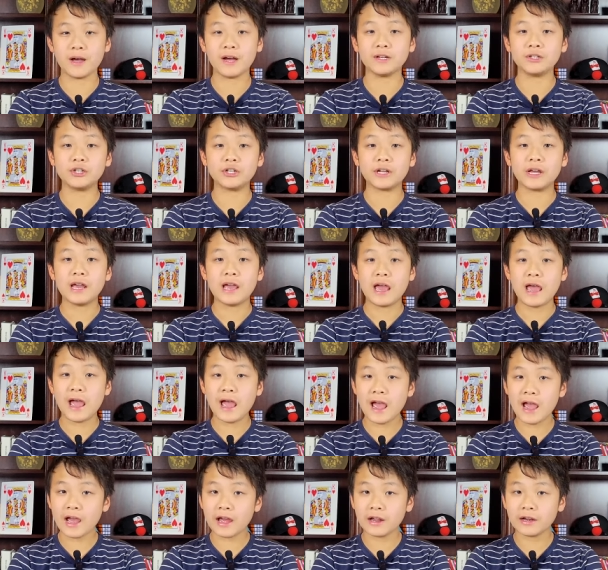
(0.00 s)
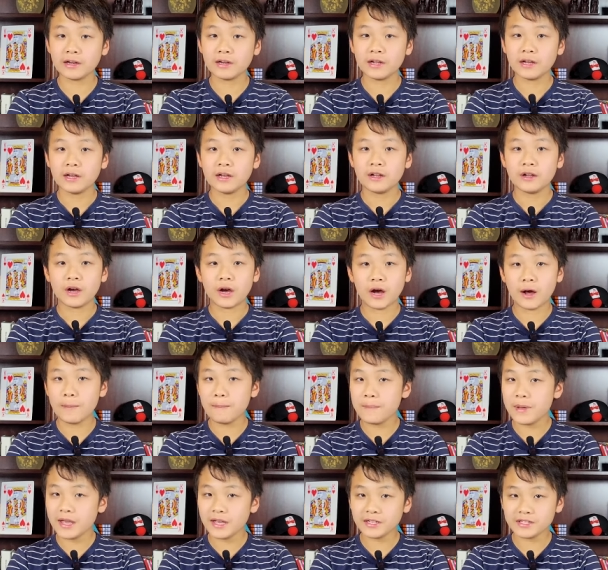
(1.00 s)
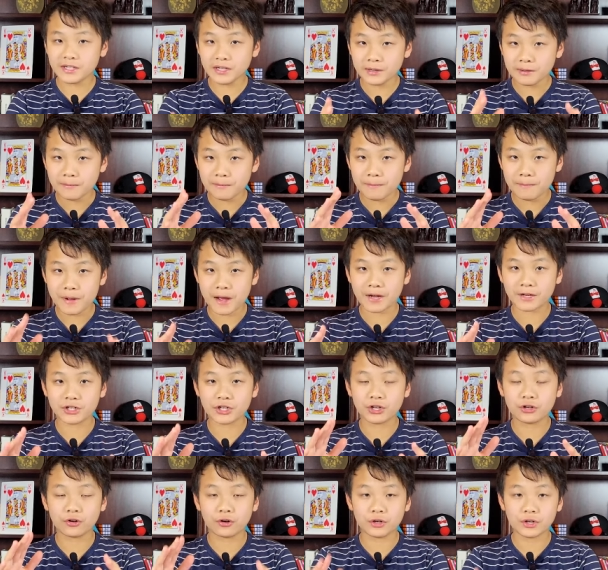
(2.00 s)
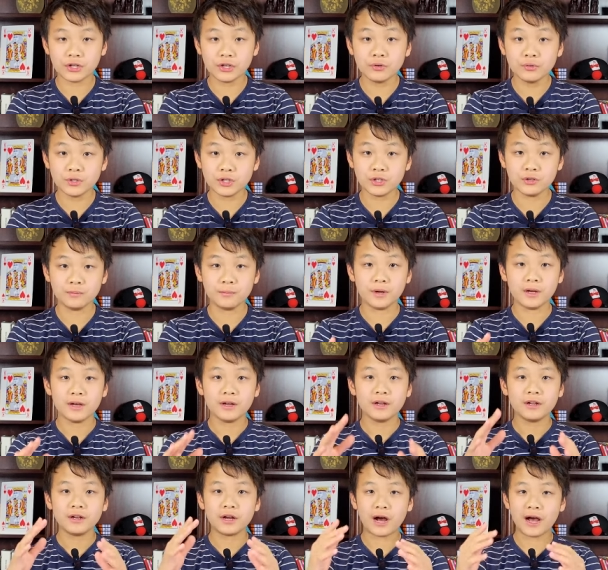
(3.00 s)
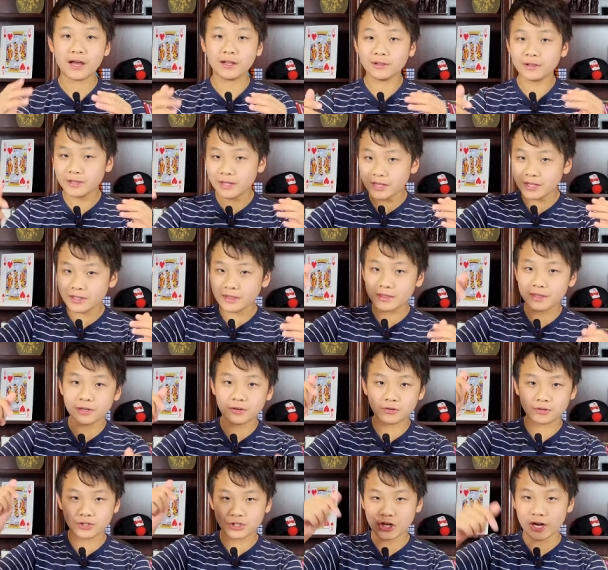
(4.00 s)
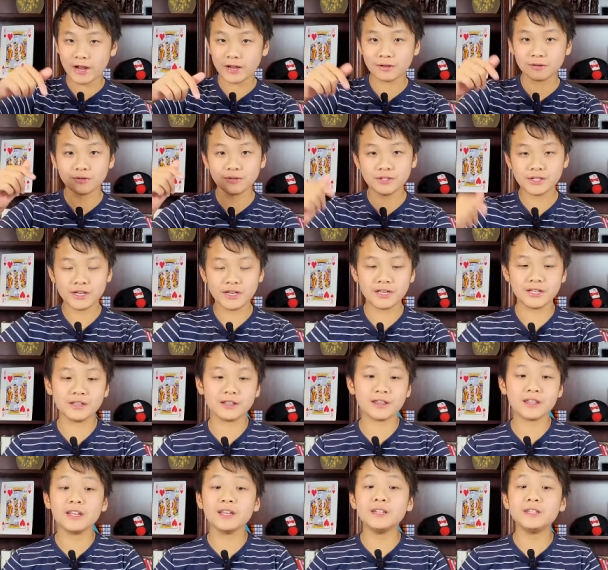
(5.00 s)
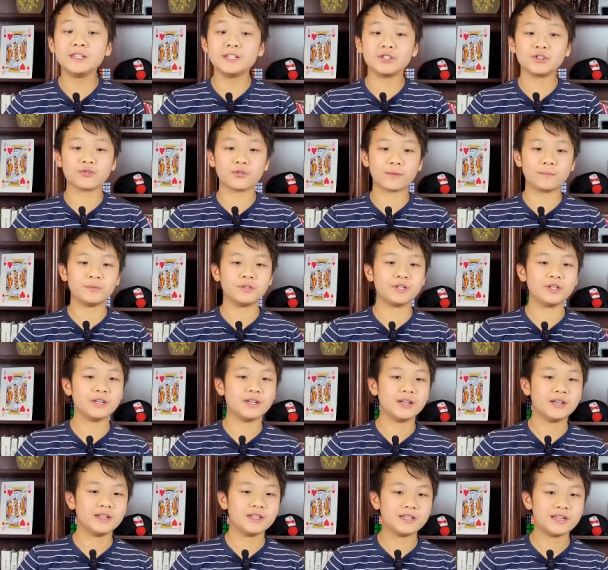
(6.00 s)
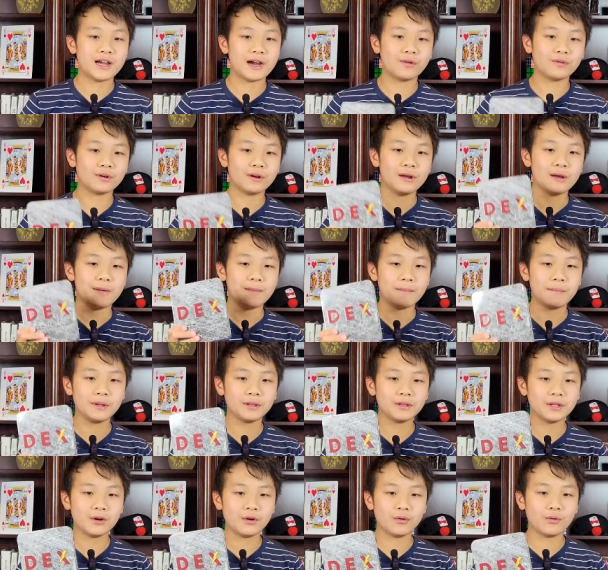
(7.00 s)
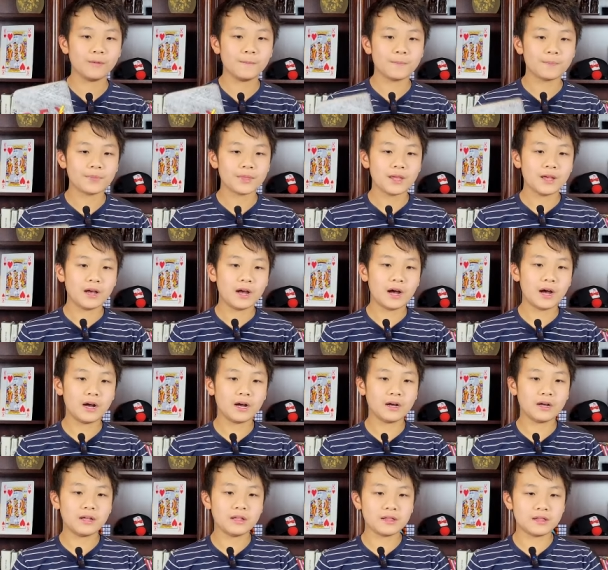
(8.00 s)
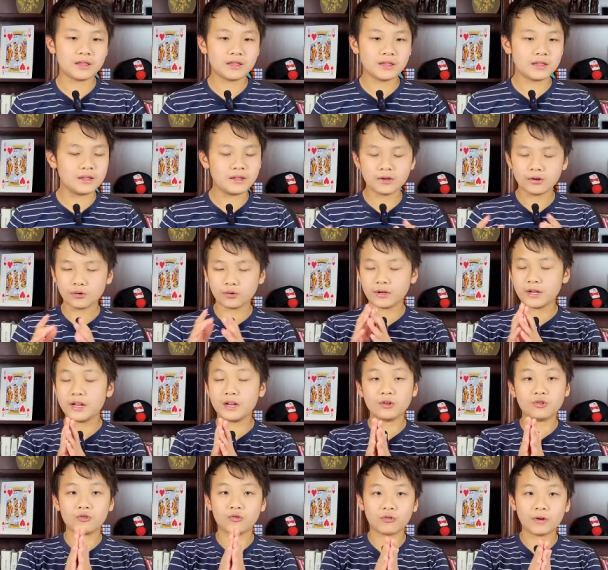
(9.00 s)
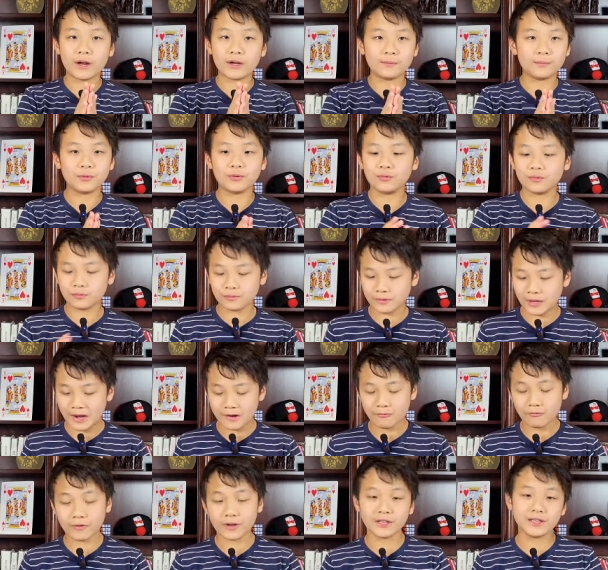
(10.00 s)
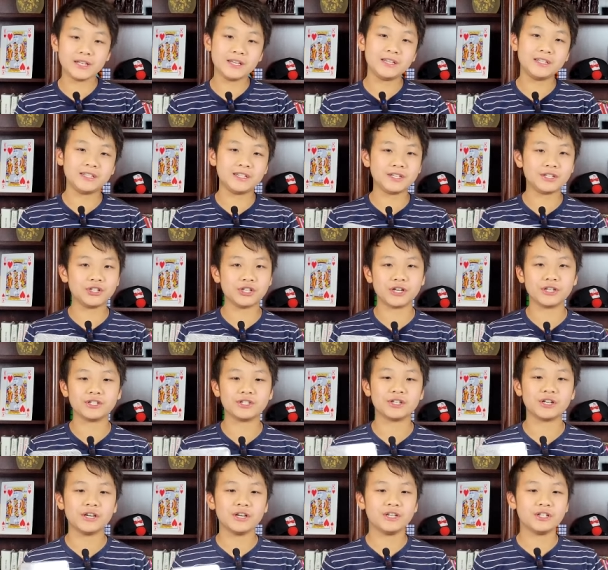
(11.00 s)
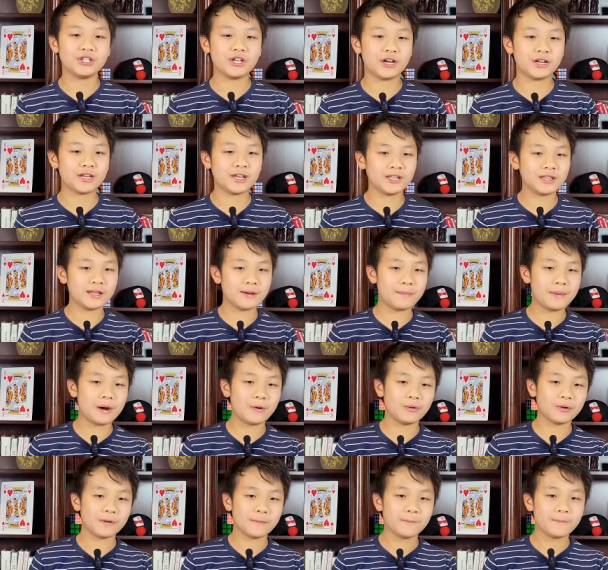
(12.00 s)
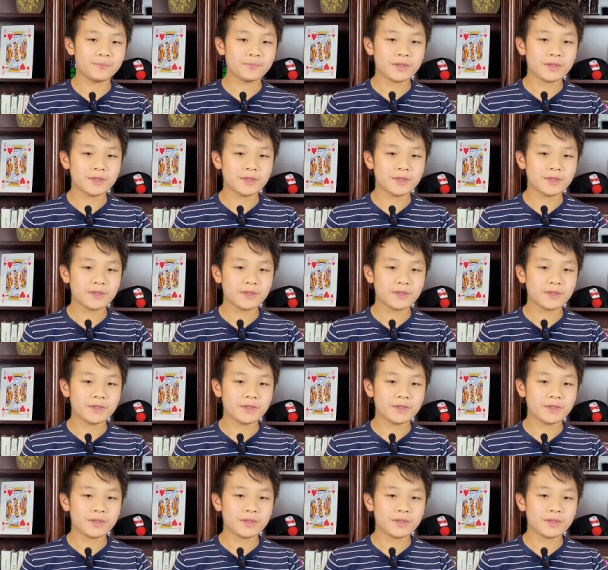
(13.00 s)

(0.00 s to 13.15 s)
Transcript: Magic and Amazing Magic on YouTube. I'll link their channels in the description down below. Uh, they're incredible. I really suggest checking them out.